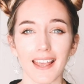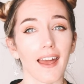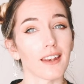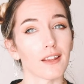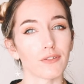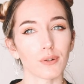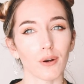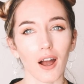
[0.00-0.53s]
And
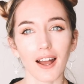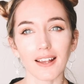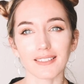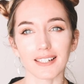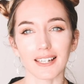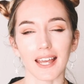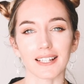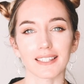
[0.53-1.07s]
if you are
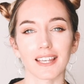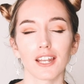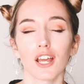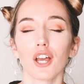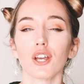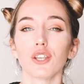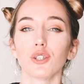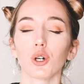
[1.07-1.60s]
selected,
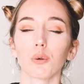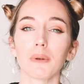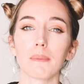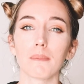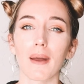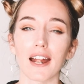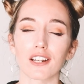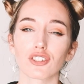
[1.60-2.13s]
you'll be
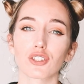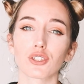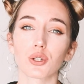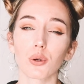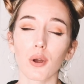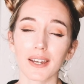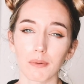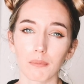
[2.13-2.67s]
matched
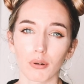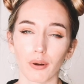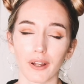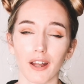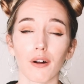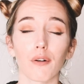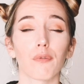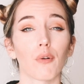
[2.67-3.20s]
to an
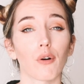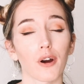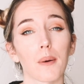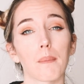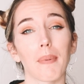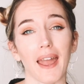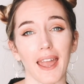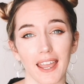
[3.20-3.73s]
employer for
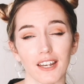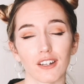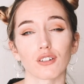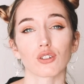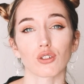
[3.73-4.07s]
a paid